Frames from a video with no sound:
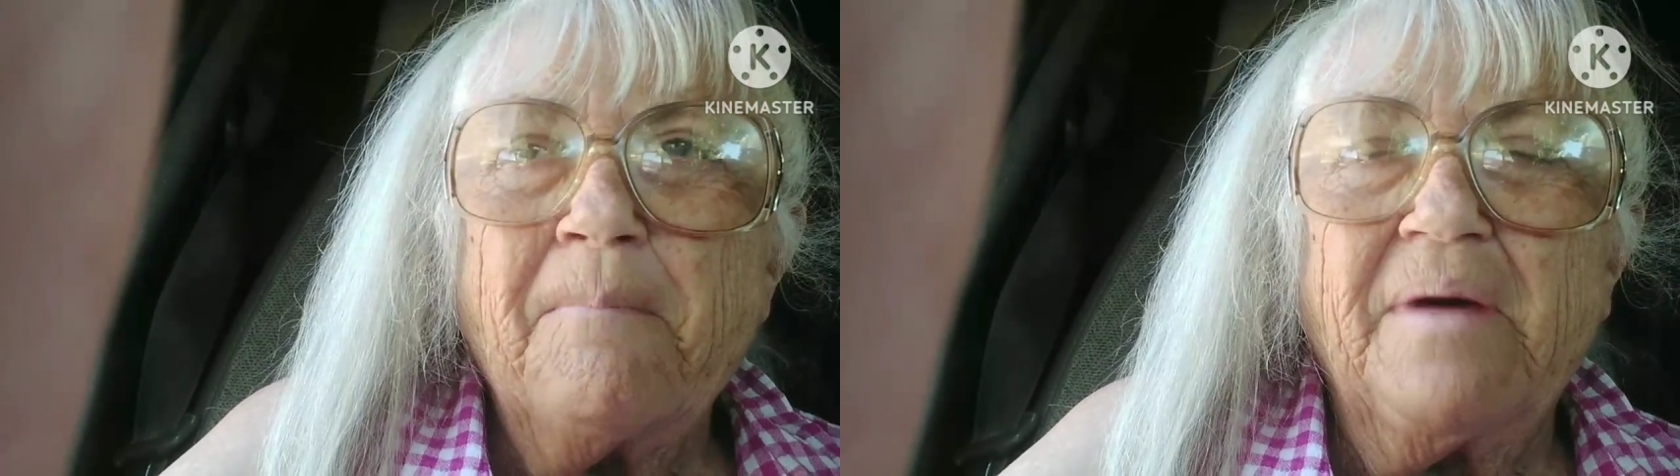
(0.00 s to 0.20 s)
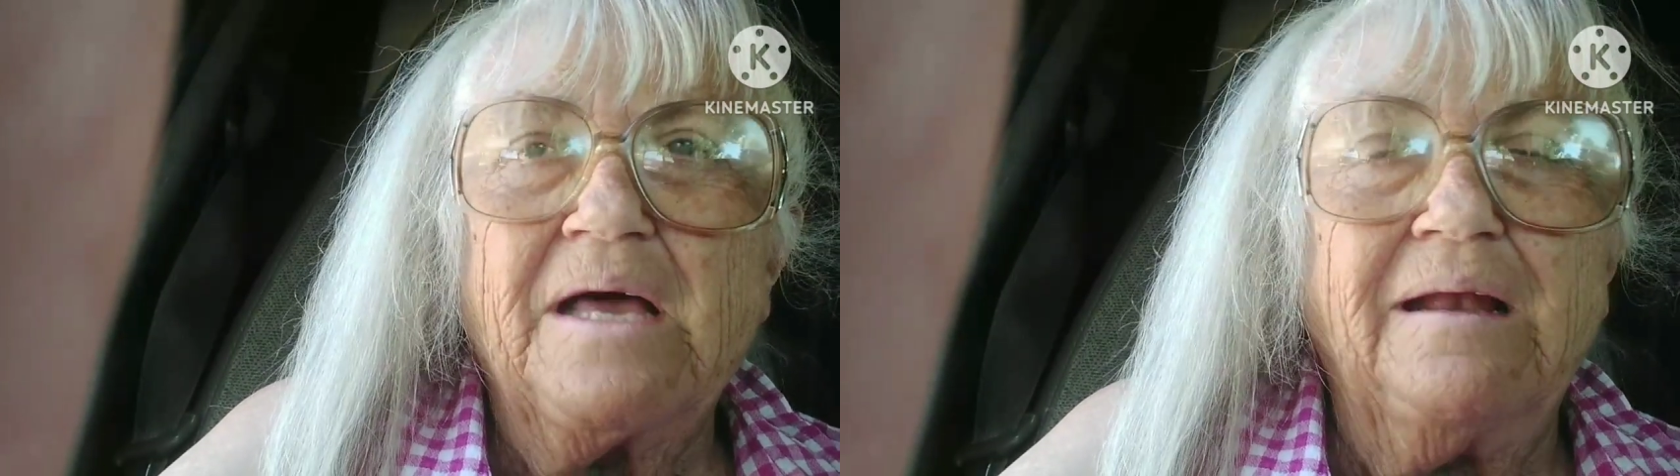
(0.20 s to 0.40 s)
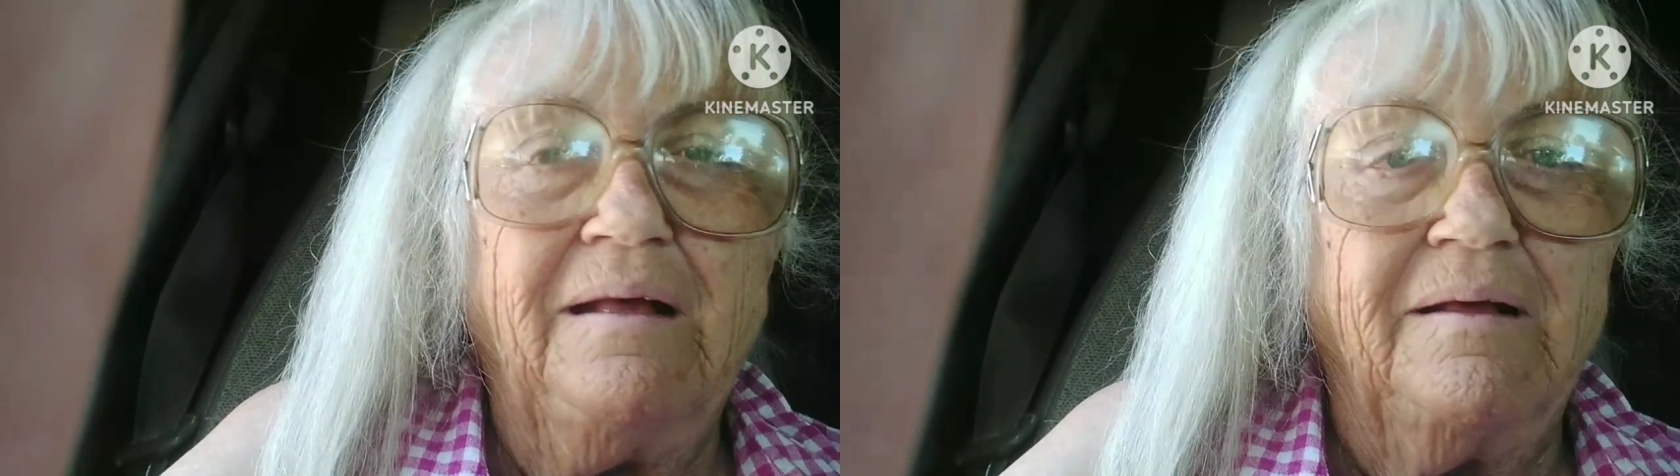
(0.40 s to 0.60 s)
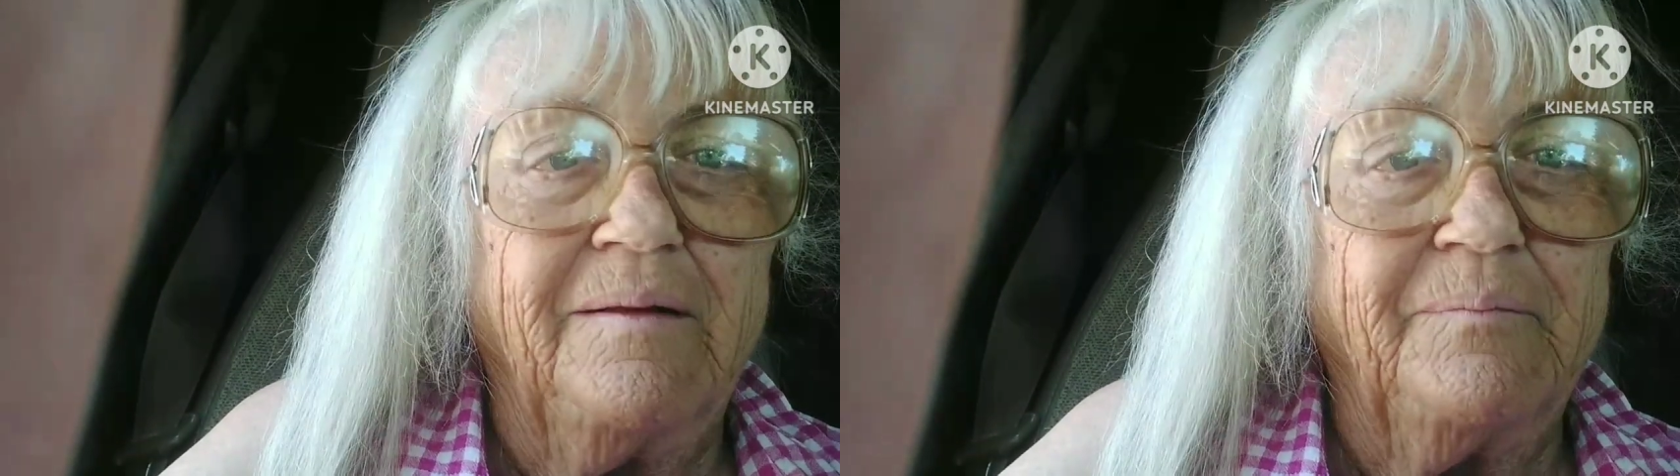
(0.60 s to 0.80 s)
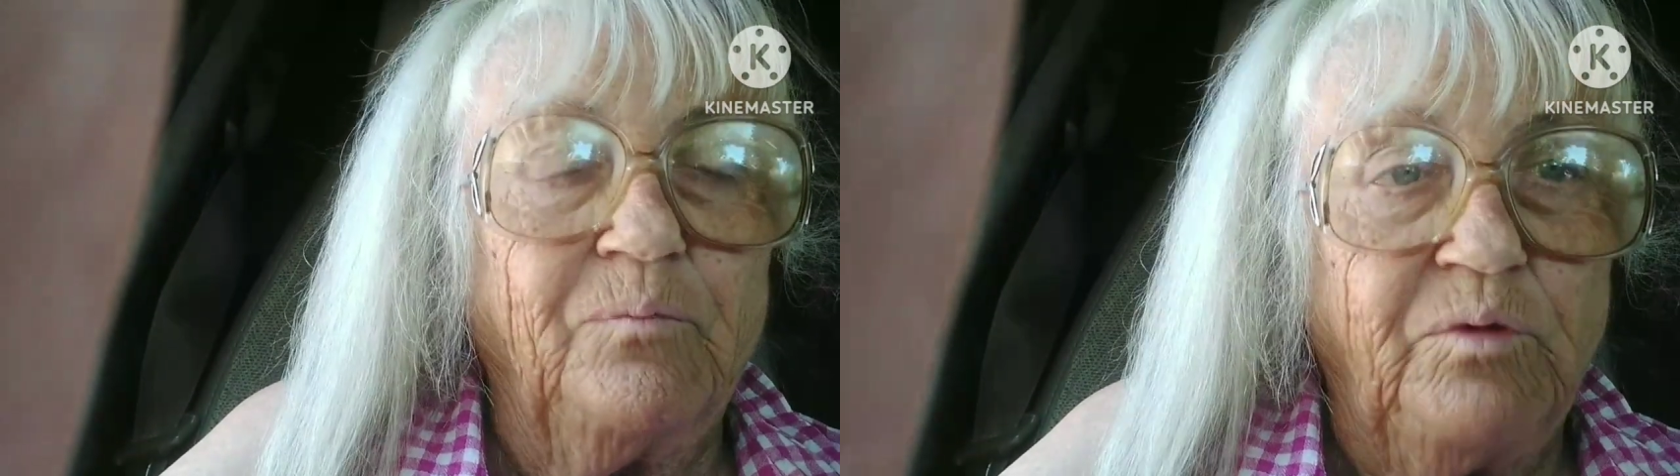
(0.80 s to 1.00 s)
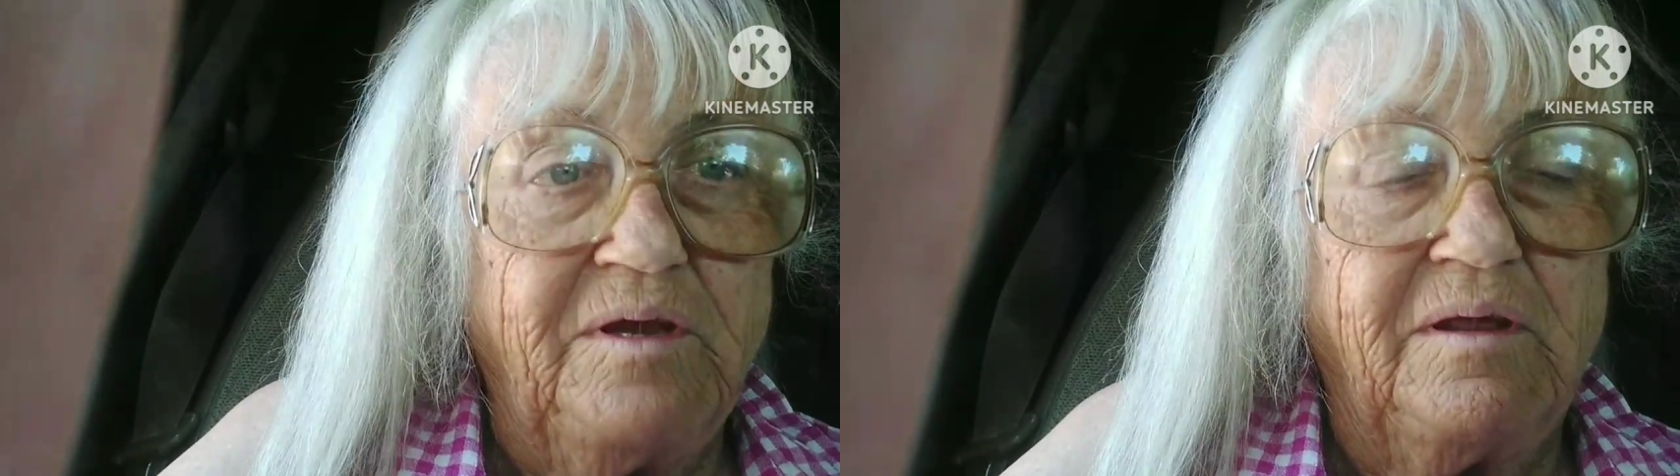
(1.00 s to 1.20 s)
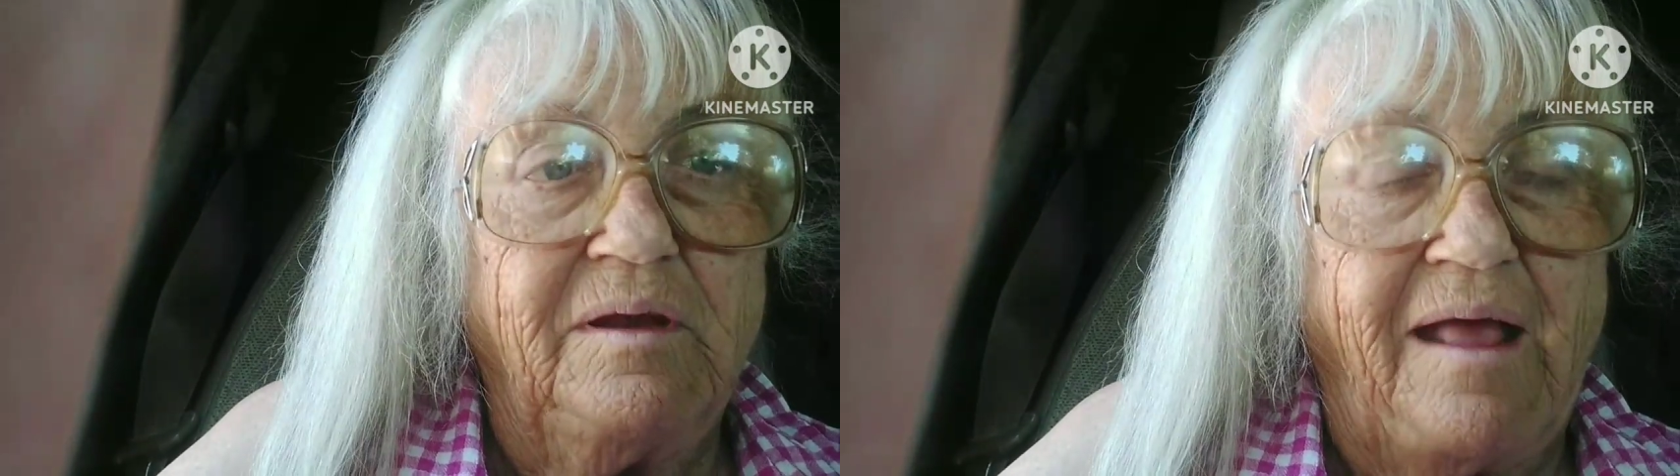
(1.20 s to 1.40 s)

But we did